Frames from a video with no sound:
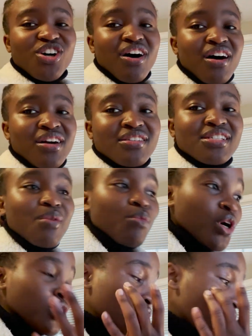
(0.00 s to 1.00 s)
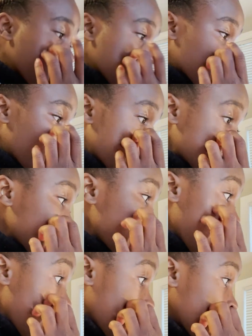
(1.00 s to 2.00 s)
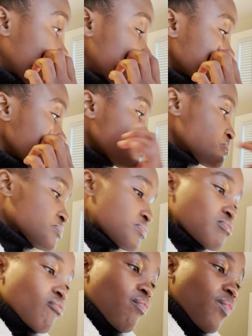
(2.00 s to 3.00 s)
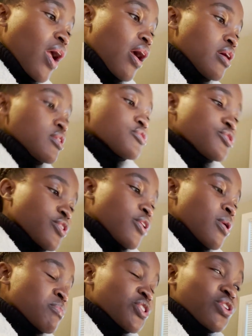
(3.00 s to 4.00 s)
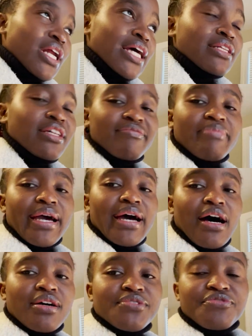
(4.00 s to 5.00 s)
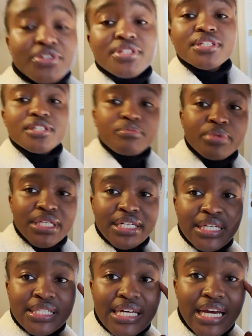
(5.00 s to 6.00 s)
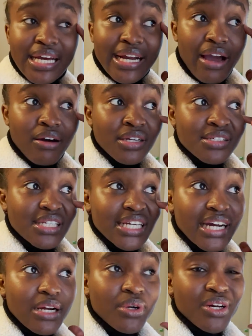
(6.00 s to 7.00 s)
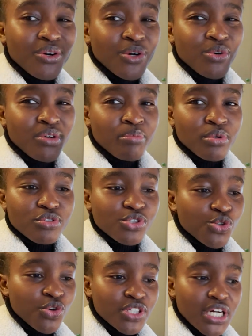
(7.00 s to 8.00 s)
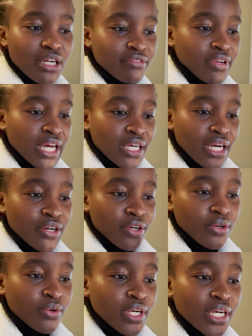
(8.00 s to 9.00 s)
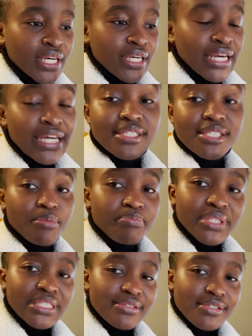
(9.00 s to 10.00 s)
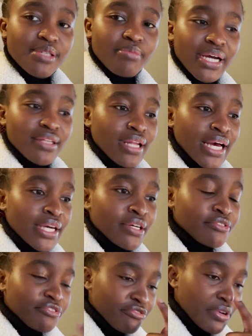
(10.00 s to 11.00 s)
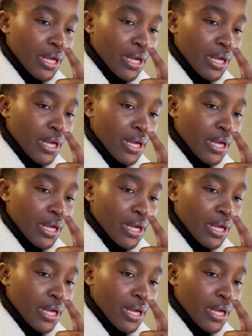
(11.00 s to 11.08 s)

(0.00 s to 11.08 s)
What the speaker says: on because I'm going to the post office now, so I'm just trying to like leave my house for a little bit. And I honestly kind of want to go to a bookstore to kind of like, I know, get some peace in my life.